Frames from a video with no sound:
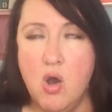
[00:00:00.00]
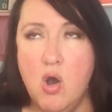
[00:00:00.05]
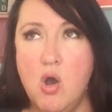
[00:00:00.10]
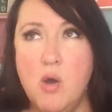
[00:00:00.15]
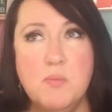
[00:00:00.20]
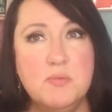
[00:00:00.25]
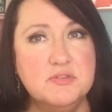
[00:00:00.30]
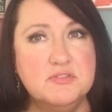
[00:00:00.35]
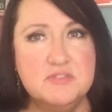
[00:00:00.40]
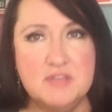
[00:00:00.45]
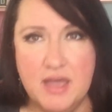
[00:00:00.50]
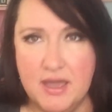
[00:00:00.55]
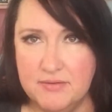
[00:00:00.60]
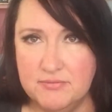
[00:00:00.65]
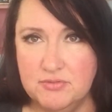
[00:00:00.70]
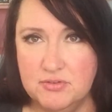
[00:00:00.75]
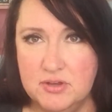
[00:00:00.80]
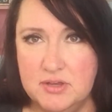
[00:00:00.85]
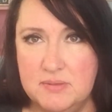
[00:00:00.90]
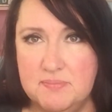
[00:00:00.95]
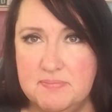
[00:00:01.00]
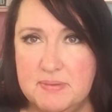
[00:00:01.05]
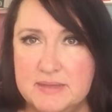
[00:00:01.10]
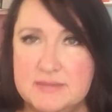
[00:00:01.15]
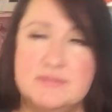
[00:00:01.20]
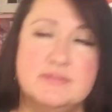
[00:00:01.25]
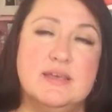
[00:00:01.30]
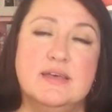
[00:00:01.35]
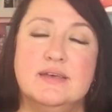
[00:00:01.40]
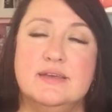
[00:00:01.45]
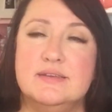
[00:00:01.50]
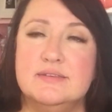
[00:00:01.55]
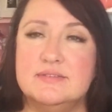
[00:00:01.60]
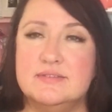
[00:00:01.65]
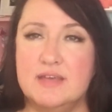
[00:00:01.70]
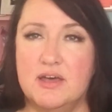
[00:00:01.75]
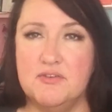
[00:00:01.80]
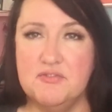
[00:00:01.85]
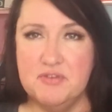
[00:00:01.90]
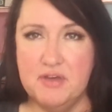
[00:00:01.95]
almost every best-selling
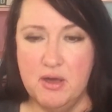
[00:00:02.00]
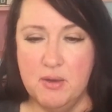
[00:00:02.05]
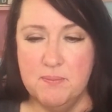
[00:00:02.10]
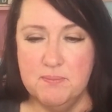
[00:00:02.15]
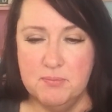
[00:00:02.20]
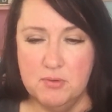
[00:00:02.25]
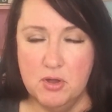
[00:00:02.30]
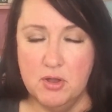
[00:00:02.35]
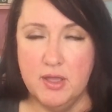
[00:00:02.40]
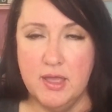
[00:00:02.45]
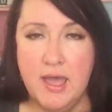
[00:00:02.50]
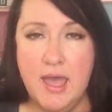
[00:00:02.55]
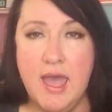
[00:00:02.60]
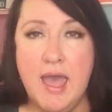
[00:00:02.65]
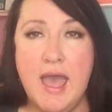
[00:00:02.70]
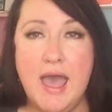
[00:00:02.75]
self-help book.